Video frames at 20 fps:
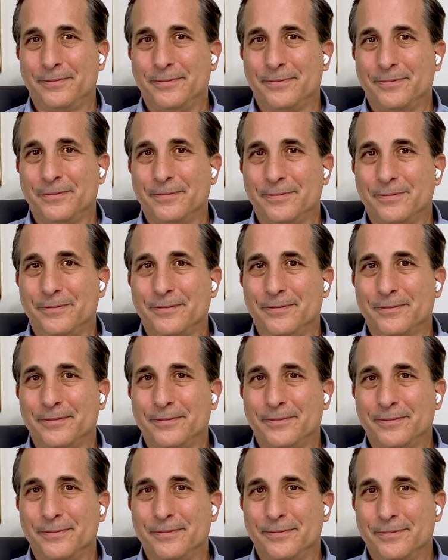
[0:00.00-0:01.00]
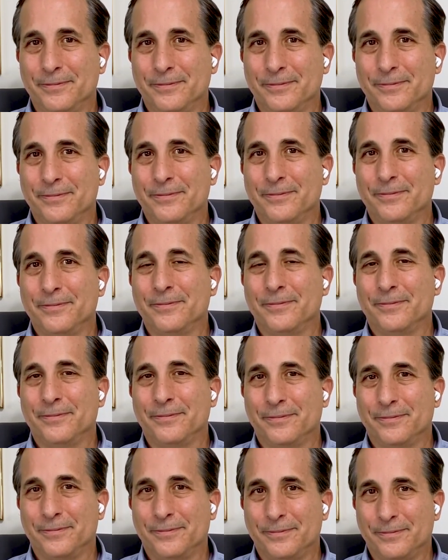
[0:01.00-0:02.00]

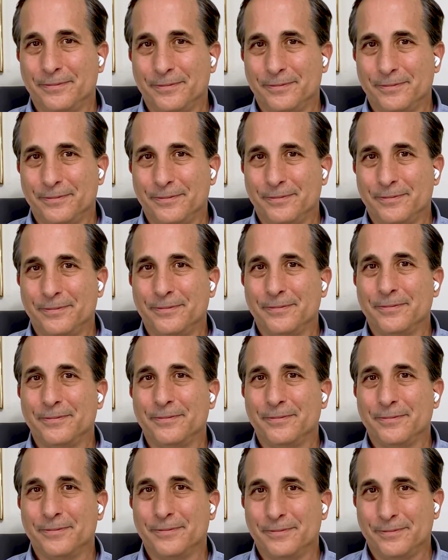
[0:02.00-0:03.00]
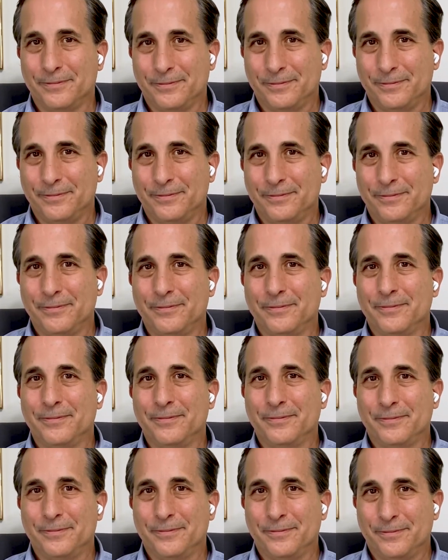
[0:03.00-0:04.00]

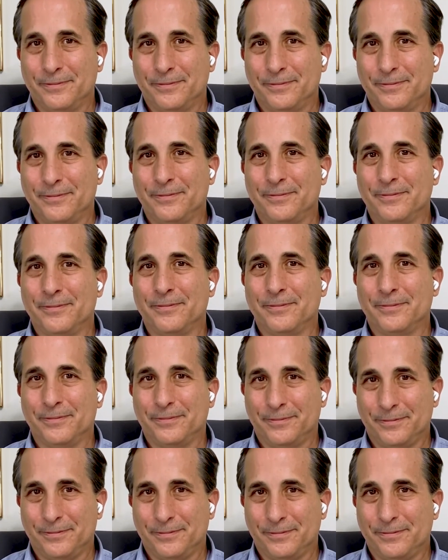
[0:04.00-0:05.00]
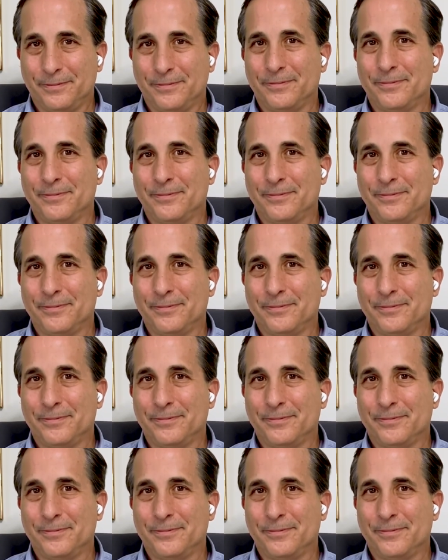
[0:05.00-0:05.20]
This person isn't speaking.